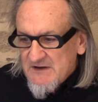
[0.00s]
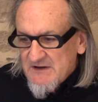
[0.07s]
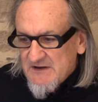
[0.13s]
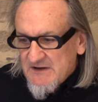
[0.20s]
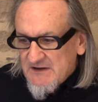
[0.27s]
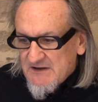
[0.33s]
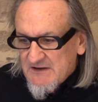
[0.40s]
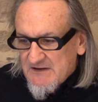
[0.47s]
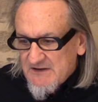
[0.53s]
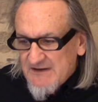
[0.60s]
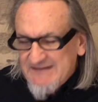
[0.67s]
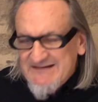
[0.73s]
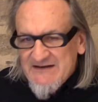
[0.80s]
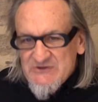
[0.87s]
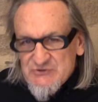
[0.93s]

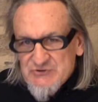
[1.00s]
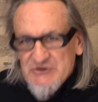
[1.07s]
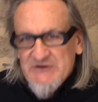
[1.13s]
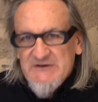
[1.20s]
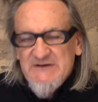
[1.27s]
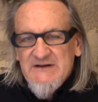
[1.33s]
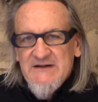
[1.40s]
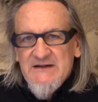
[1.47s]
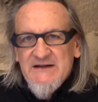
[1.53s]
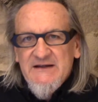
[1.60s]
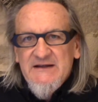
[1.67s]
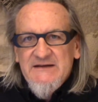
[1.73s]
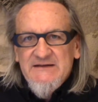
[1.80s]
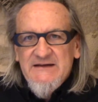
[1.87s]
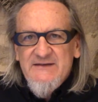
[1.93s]
attention
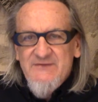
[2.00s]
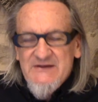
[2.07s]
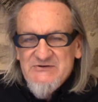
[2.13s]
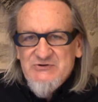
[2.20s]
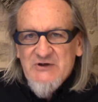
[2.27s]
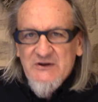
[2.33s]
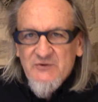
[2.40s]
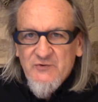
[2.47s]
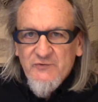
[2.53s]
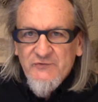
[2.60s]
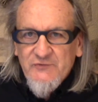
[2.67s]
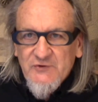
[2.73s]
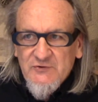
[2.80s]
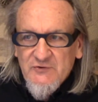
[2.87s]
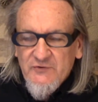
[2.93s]
in evangelical
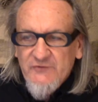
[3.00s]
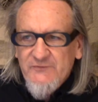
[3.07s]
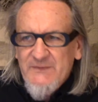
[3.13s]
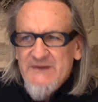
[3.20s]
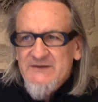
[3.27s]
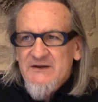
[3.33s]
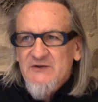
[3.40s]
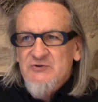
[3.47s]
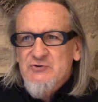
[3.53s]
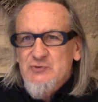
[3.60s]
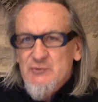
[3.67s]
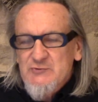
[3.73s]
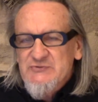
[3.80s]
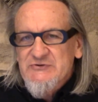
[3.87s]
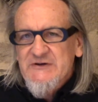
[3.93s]
circles, but they're
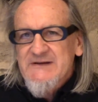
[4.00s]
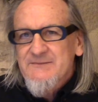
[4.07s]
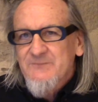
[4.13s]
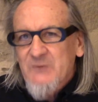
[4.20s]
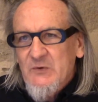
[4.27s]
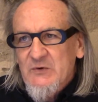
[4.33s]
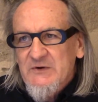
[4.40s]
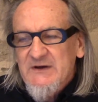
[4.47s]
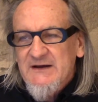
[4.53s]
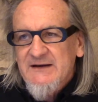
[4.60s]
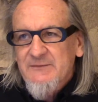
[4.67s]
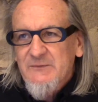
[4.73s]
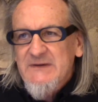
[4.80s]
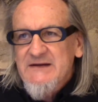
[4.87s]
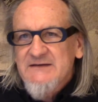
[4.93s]
hugely
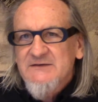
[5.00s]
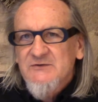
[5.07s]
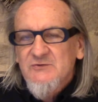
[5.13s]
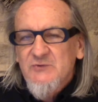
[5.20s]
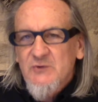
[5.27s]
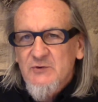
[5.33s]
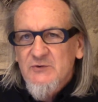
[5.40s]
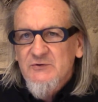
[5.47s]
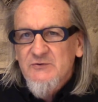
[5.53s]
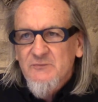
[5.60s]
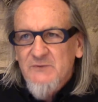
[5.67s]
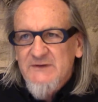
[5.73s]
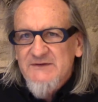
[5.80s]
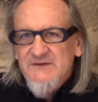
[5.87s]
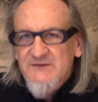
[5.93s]
important, and we need to
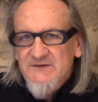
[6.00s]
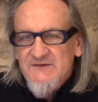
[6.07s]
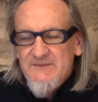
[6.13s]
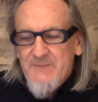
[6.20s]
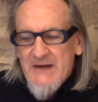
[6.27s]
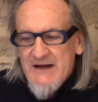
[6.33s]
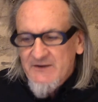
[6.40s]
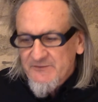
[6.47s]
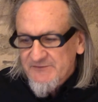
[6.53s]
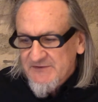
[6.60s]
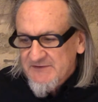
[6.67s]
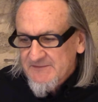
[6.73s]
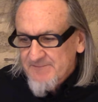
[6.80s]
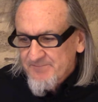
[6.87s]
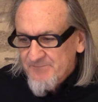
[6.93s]
learn what this is
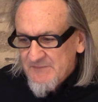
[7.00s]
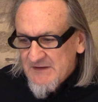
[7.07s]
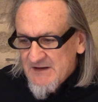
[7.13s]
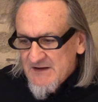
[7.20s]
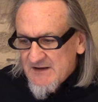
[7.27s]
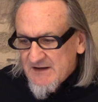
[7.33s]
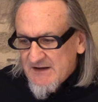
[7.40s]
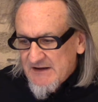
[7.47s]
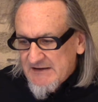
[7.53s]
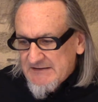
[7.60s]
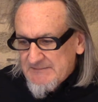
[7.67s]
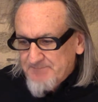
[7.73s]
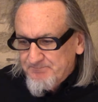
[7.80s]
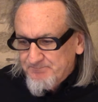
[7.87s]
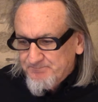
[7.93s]
about.
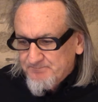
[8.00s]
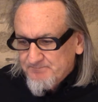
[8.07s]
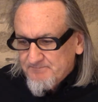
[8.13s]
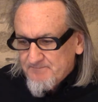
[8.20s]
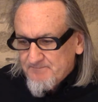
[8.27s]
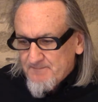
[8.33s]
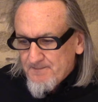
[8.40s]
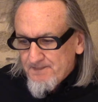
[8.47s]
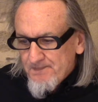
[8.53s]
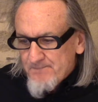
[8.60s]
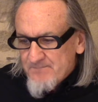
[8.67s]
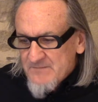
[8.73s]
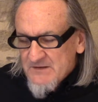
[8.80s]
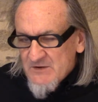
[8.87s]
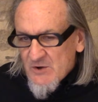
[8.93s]

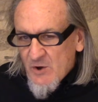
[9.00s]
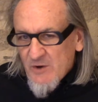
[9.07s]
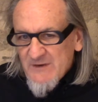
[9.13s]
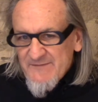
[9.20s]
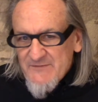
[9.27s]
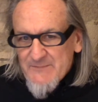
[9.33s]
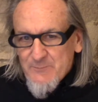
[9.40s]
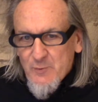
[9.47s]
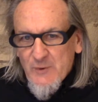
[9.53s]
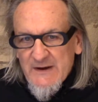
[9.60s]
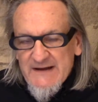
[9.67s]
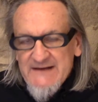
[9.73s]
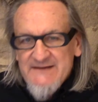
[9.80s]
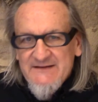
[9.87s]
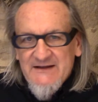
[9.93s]
All of the
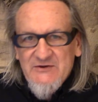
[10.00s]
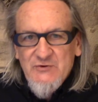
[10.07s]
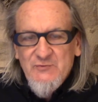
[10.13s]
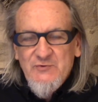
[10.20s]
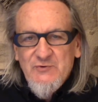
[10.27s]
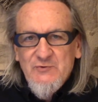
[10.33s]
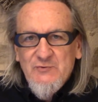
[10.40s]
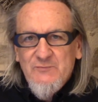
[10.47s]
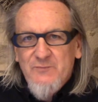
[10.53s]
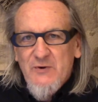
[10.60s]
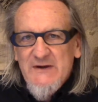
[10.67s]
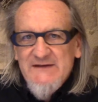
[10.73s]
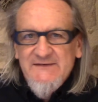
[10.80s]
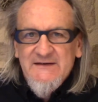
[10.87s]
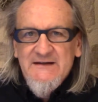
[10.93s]
praying that you do,
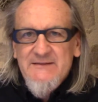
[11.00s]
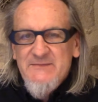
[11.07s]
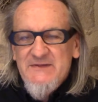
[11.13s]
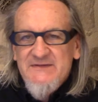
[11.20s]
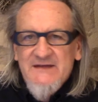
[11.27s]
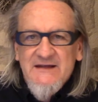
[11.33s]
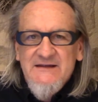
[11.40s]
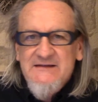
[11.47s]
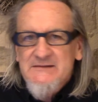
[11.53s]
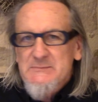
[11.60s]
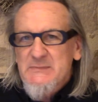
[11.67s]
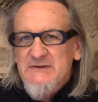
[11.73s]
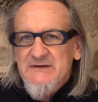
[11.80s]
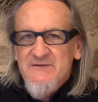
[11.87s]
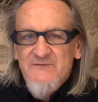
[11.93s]
praising him and thanking
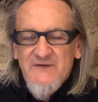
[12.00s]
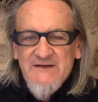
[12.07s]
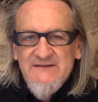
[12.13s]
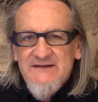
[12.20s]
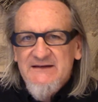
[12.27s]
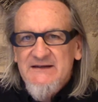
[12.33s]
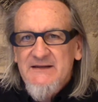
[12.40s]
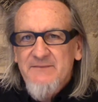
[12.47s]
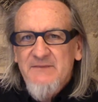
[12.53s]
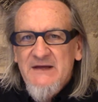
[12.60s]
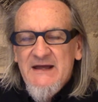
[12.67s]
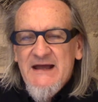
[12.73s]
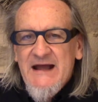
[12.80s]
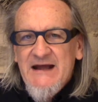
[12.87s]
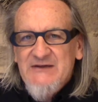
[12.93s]
him and confessing him,
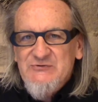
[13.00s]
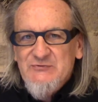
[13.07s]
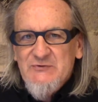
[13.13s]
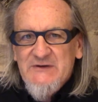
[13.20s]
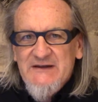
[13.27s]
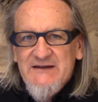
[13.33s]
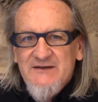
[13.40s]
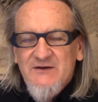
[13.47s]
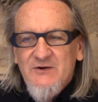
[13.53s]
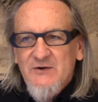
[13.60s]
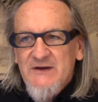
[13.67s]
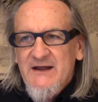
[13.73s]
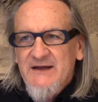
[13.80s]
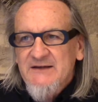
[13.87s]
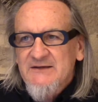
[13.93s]
actually are
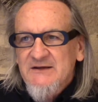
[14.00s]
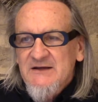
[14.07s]
like